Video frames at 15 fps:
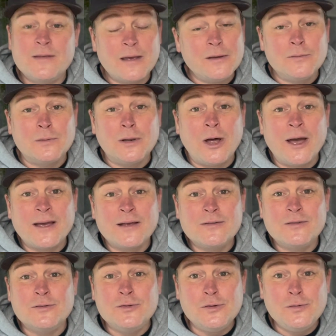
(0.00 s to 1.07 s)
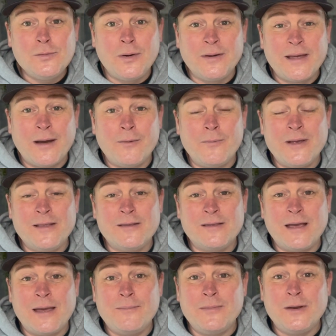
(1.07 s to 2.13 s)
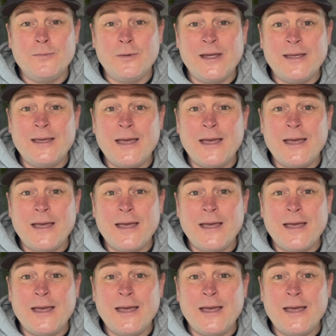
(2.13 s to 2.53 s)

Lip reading: that you would like us to do on our Wednesday midweek